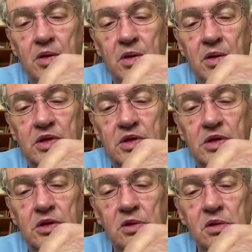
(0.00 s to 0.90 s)
Do a
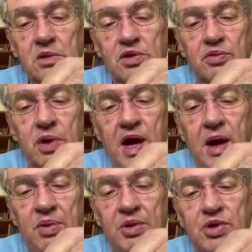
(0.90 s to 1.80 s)
loose
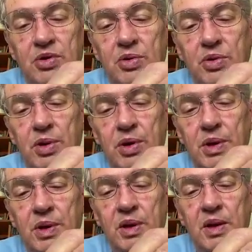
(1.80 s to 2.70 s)
wrap or two,
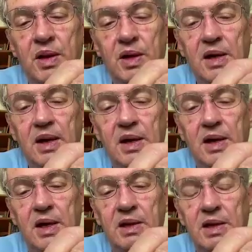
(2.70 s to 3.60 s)

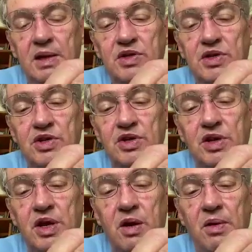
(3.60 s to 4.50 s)
and then cinch
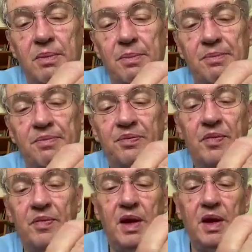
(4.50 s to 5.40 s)
it down.
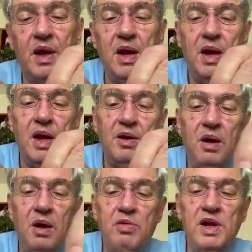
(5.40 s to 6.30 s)

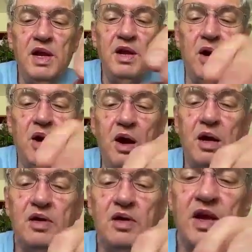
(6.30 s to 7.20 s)
Not really hard,
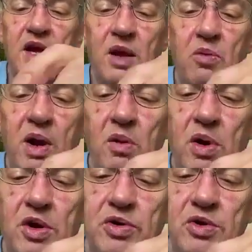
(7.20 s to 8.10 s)
because again, what I
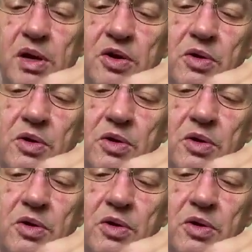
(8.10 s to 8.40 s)
want to try to